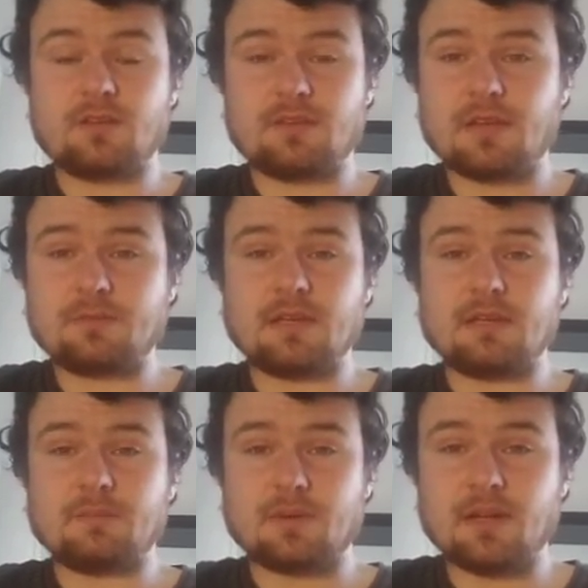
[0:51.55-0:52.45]
kept
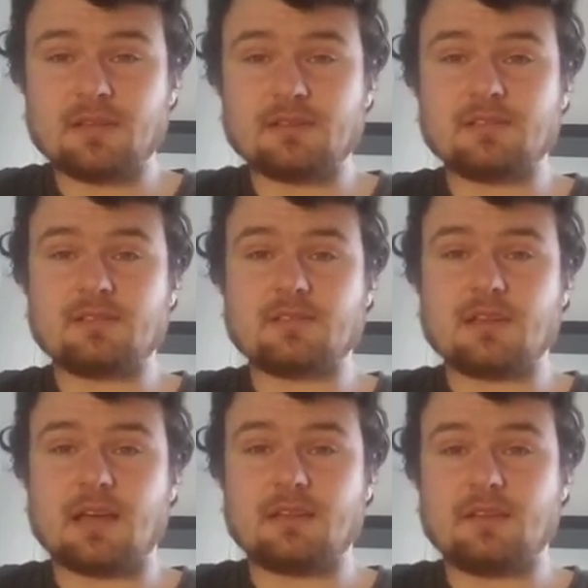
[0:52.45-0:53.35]
taking breaks,
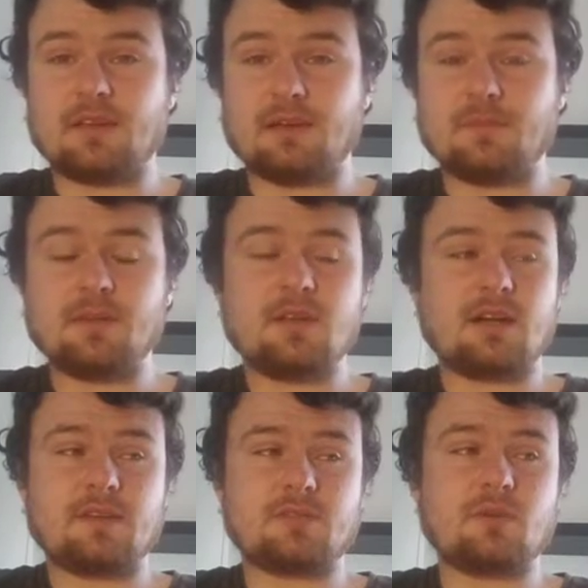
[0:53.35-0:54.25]
and
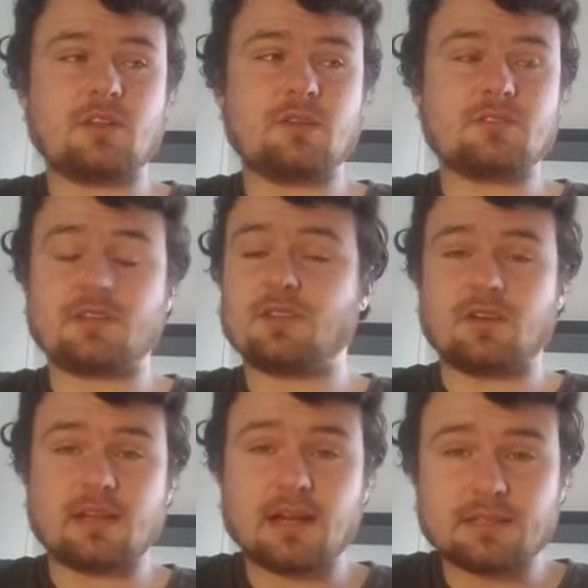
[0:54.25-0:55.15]
after a while I was like, no, I
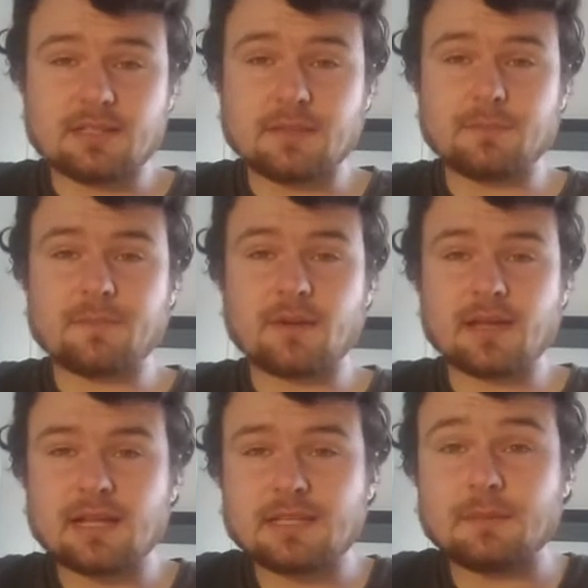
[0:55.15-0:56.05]
can't
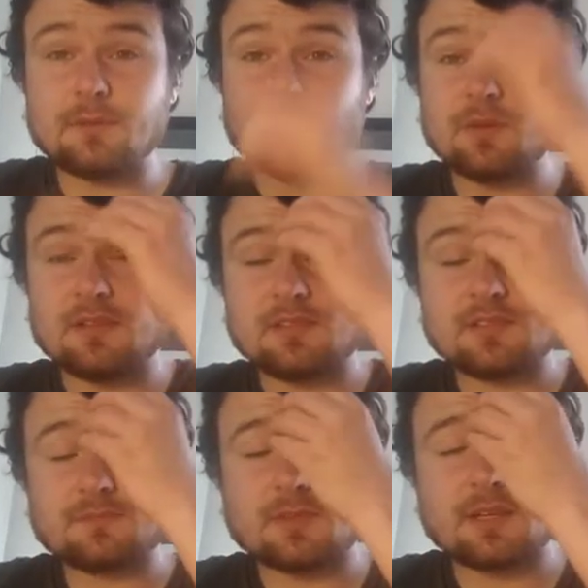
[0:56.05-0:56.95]
keep doing
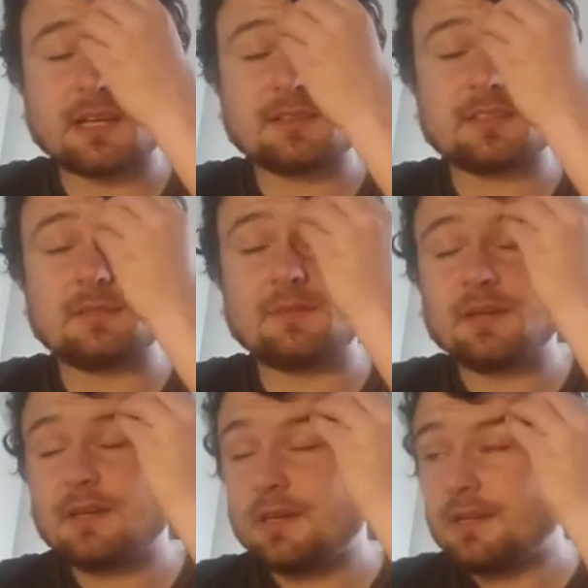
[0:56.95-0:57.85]
this. I can't keep
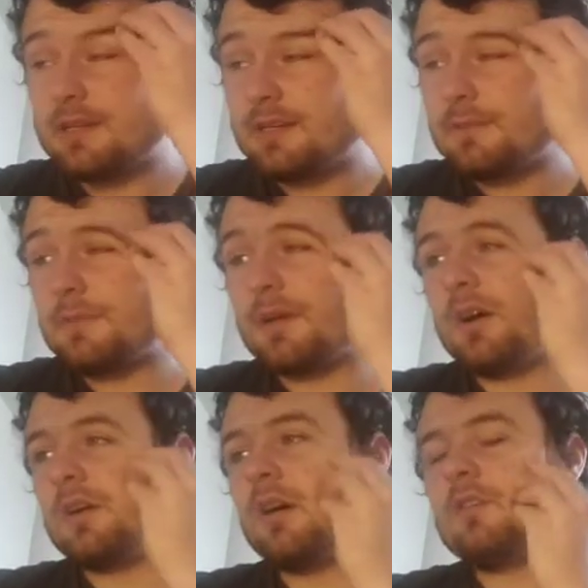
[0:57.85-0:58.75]
being
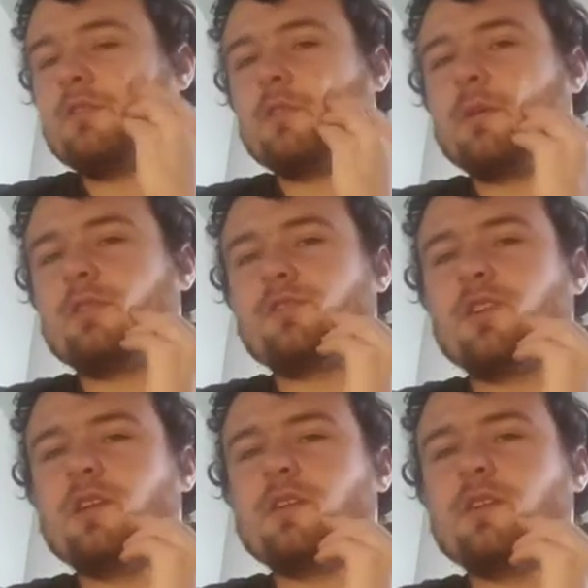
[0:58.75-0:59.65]
on off about the
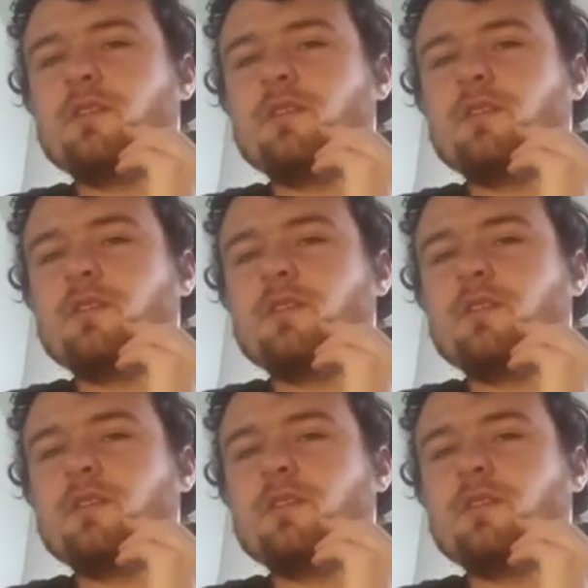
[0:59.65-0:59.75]
training. I need to